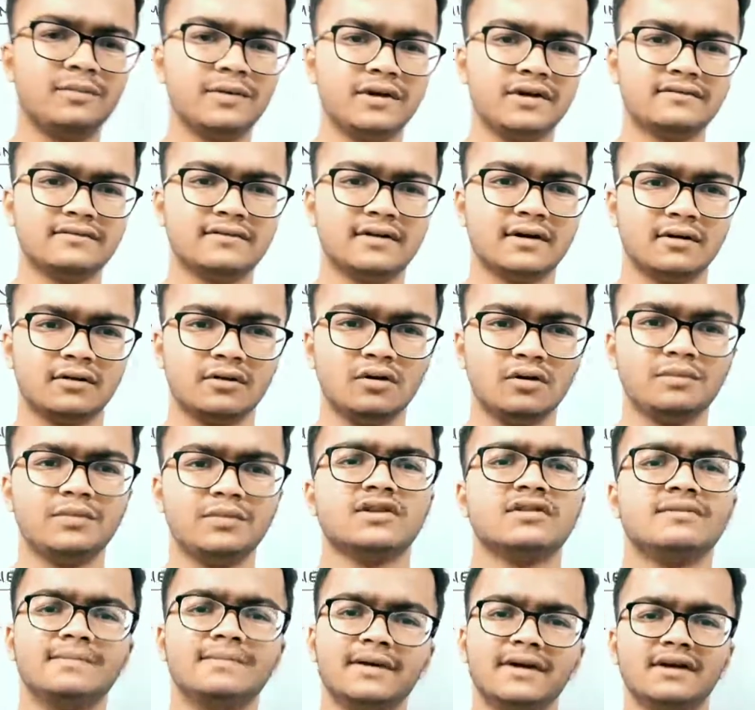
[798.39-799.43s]
if the group
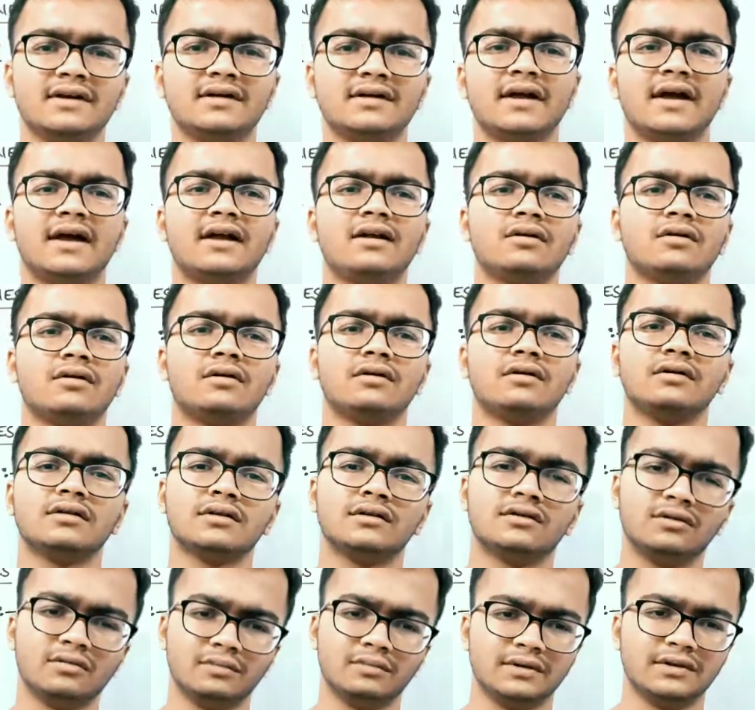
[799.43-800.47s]
is big and all the
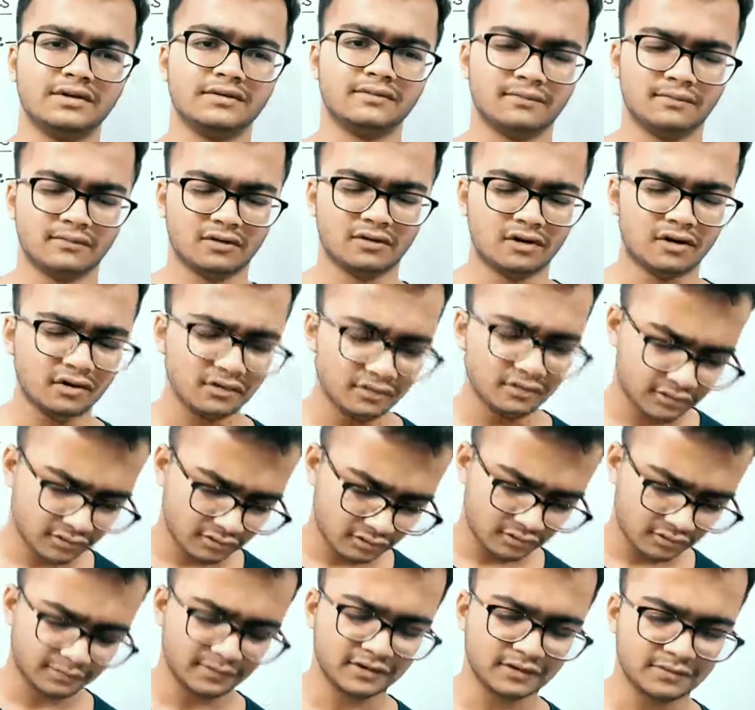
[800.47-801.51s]
group is or the
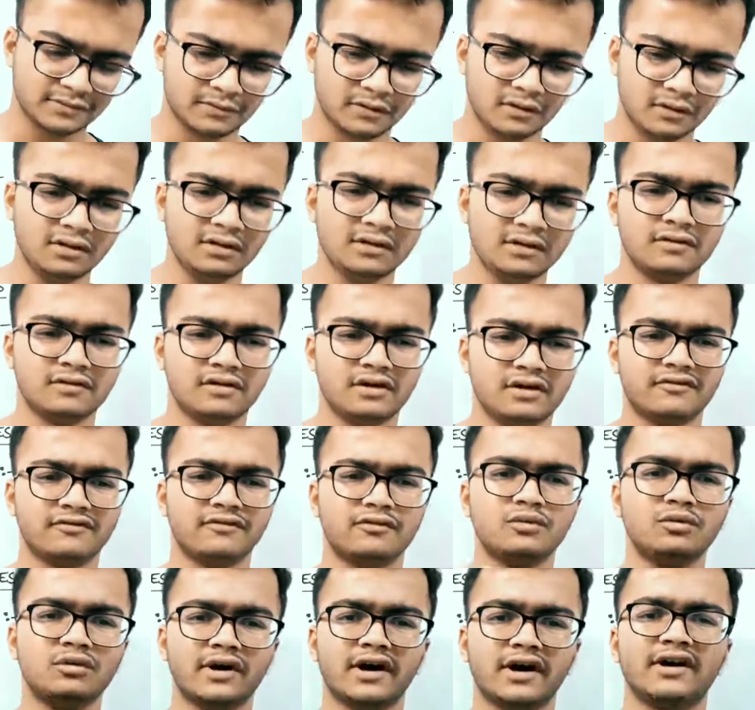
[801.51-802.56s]
group is small, you have
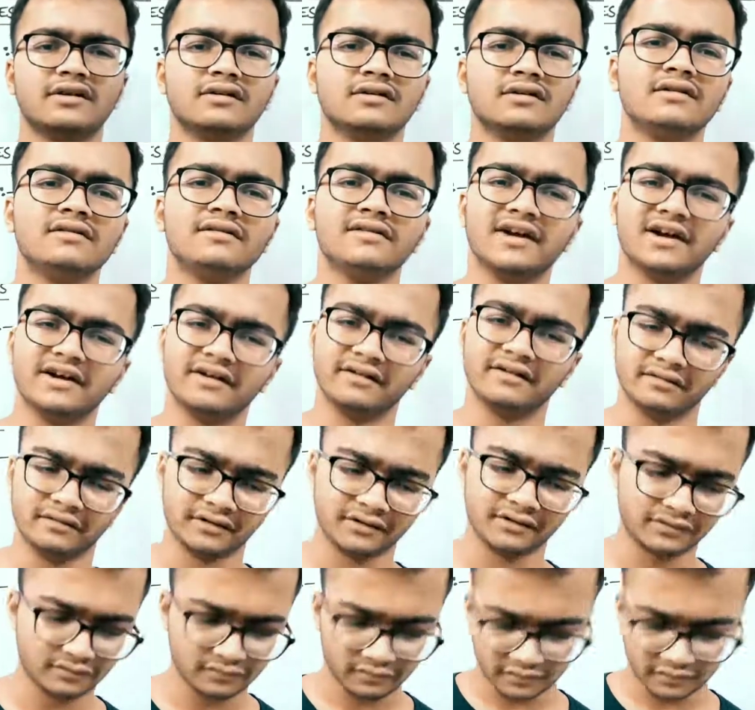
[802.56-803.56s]
two kinds of categories.